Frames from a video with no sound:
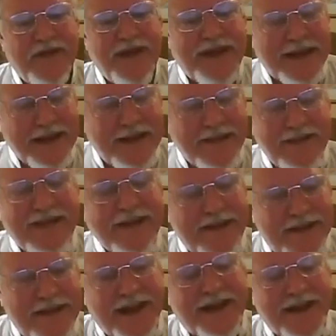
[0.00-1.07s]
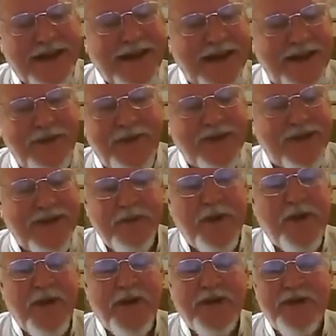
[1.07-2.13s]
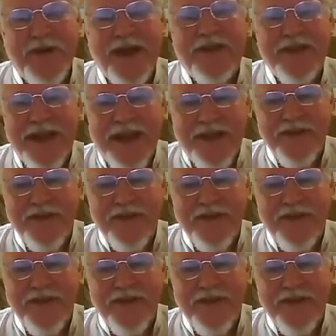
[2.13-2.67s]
they can assist, they can guide, but because the